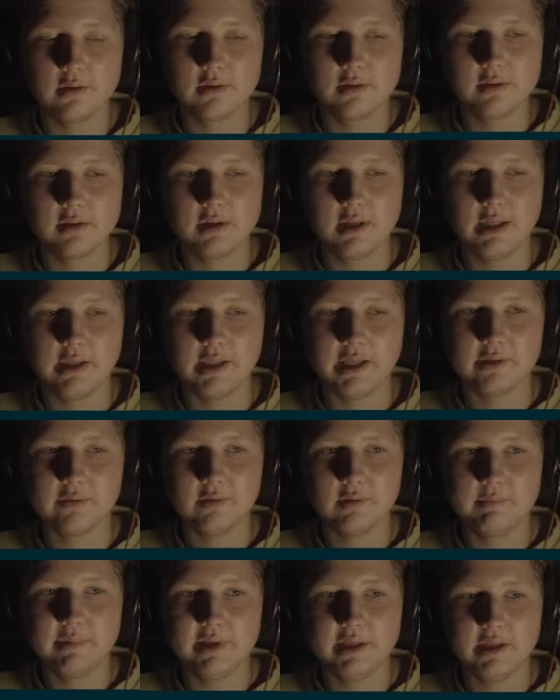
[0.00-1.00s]
and that will
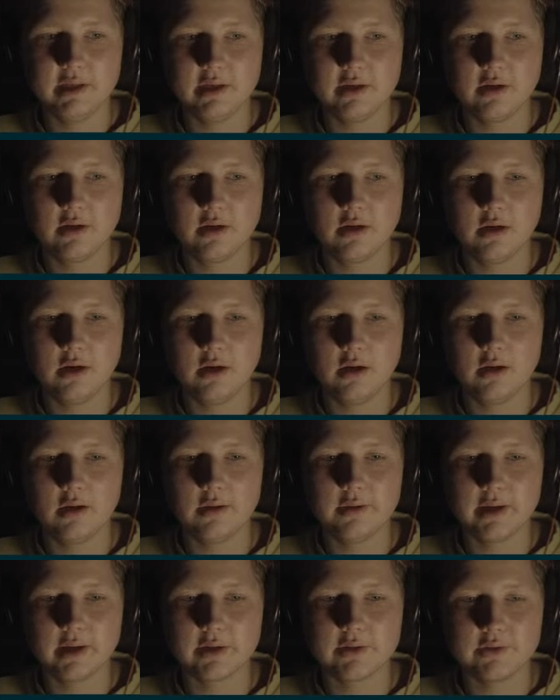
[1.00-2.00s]
be
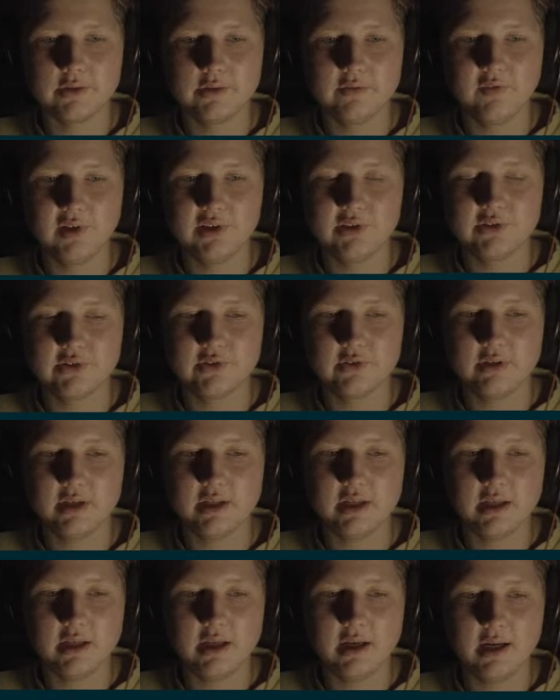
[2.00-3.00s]
connector
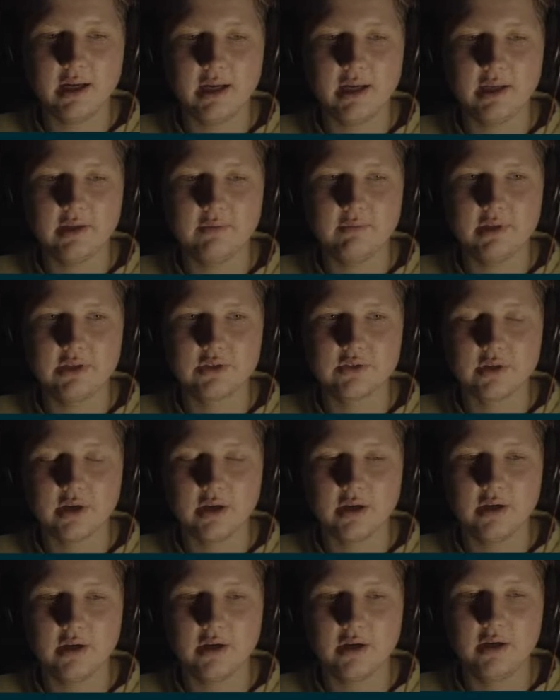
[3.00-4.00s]
inventory, and we
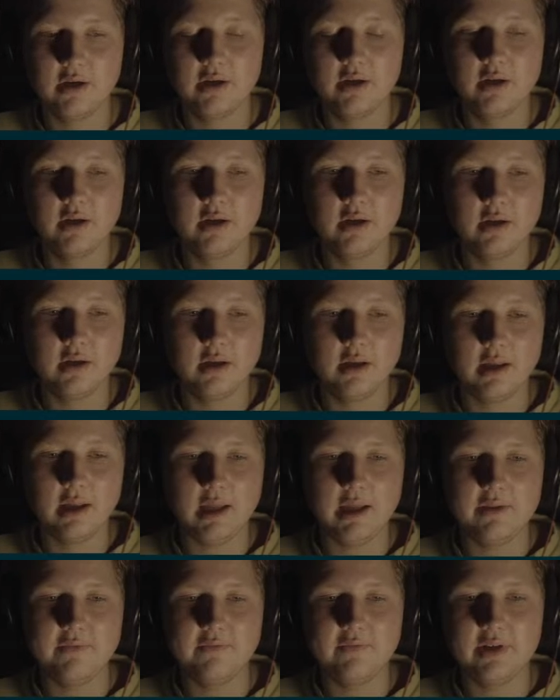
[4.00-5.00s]
try
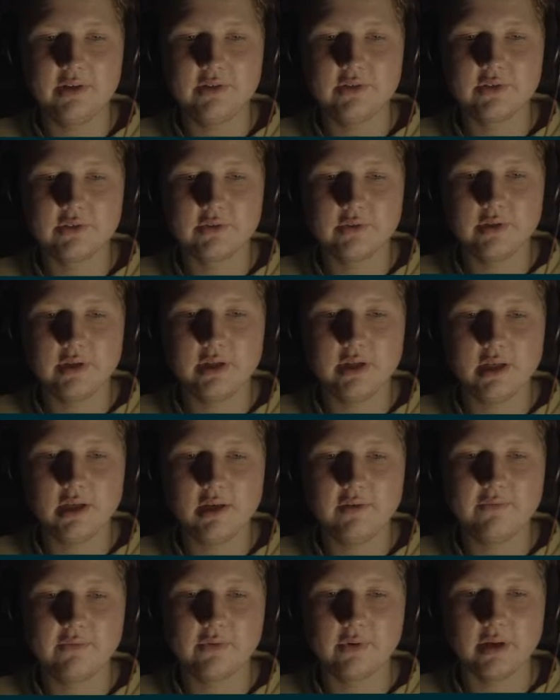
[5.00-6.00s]
inventory
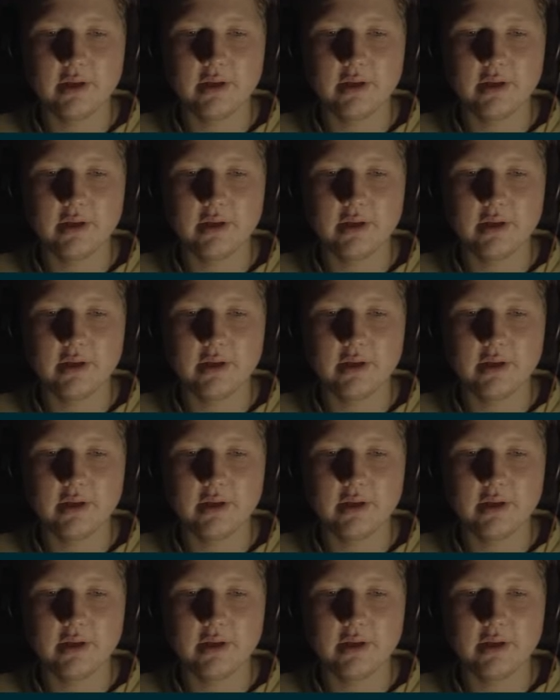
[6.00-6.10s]
free.